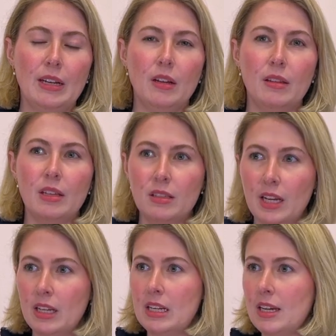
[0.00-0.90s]
This
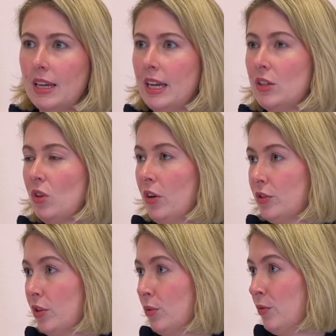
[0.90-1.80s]
technique is
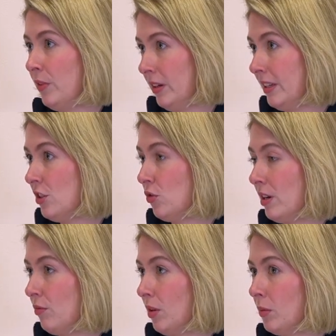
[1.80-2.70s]
also fairly
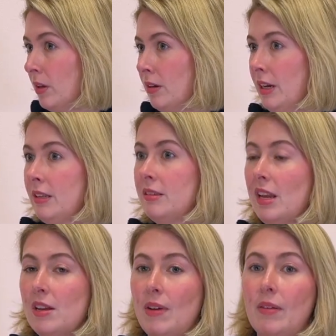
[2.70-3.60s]
straightforward.
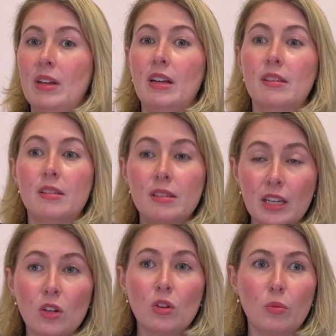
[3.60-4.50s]
Instead of having a
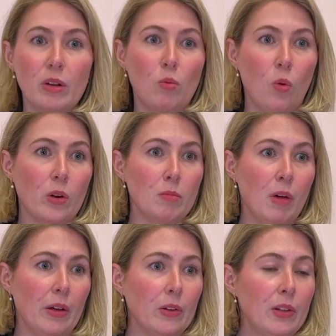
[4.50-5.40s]
single reward
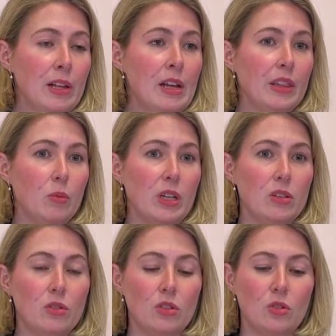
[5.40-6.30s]
model that we
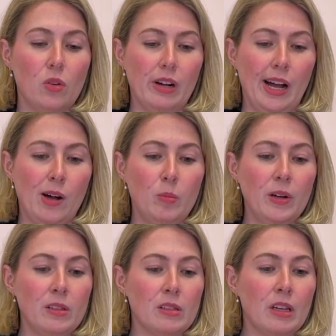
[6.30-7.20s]
use to score our
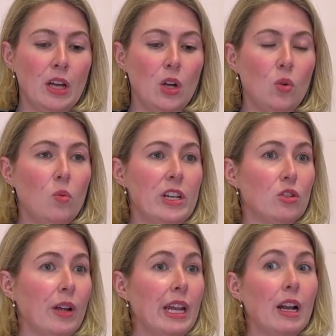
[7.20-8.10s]
outputs, we
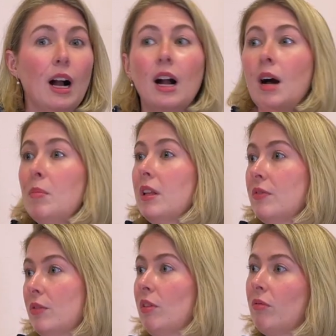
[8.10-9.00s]
train a couple of
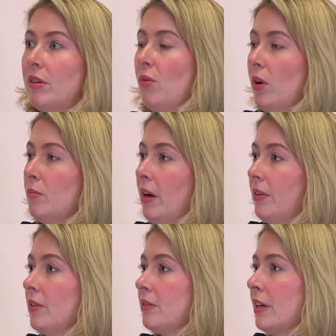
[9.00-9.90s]
different reward
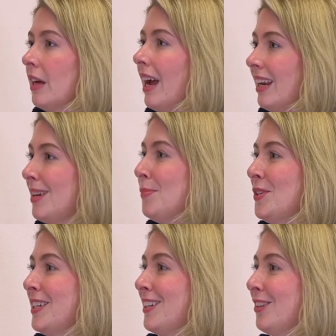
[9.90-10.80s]
models. And in
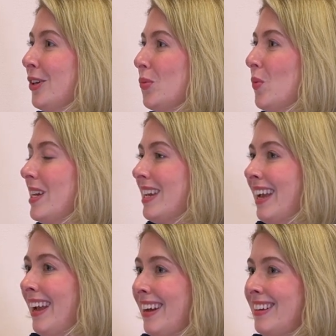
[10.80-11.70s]
particular, we
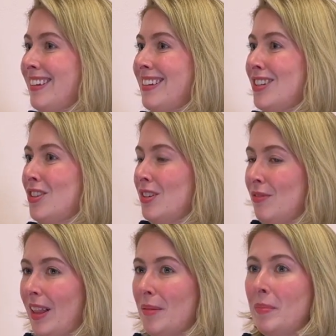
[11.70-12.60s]
can
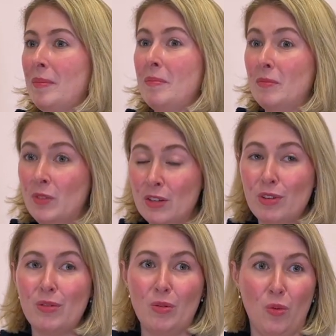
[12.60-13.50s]
develop
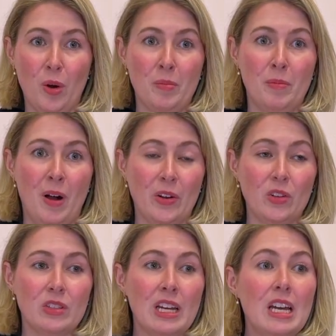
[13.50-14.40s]
different reward
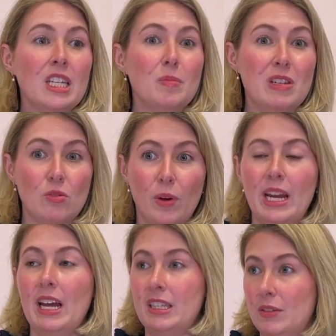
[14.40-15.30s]
models to be
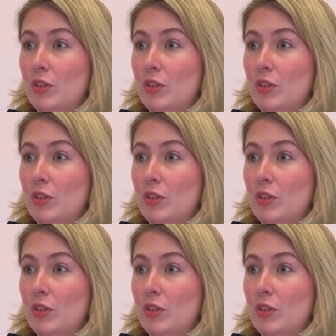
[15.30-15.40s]
great at different